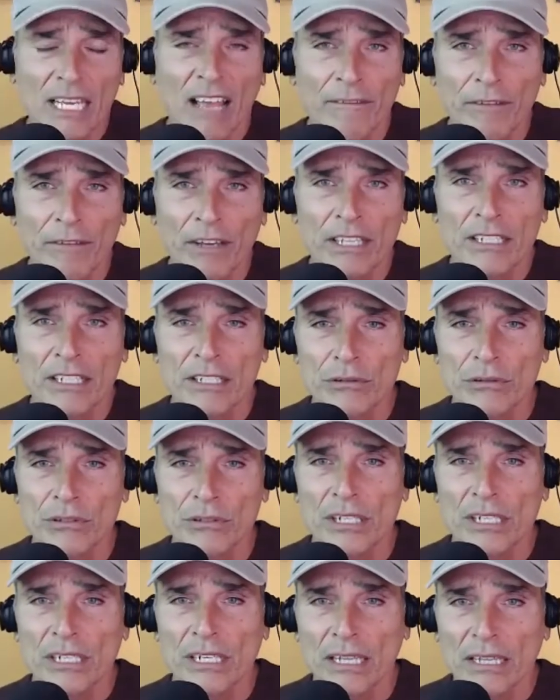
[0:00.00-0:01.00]
I find
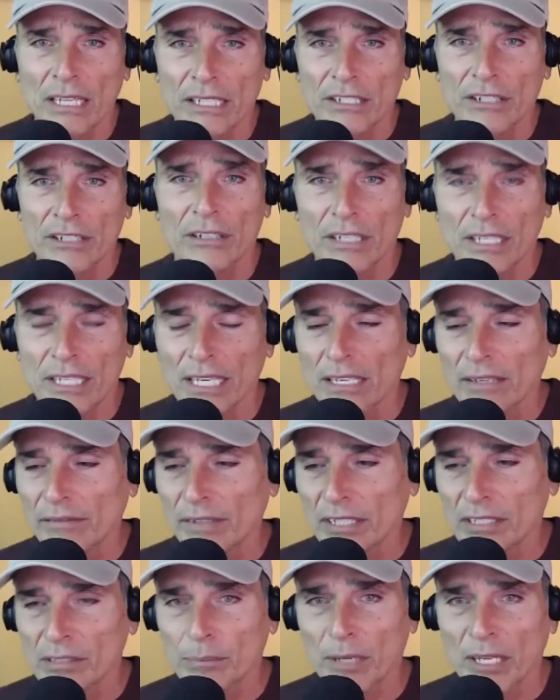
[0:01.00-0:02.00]
interesting, and I'd like you to kind of
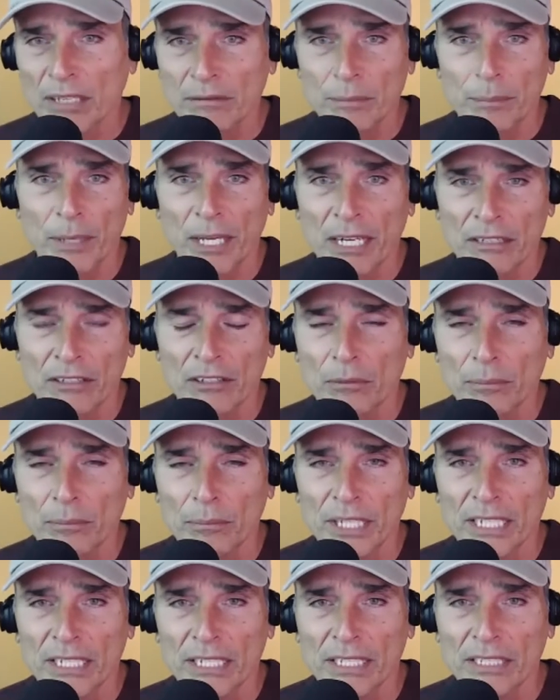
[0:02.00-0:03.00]
expound upon a little
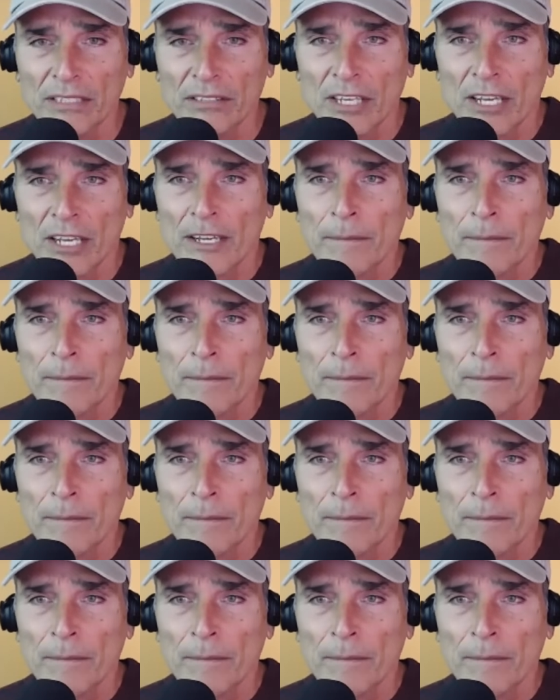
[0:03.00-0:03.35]
bit, is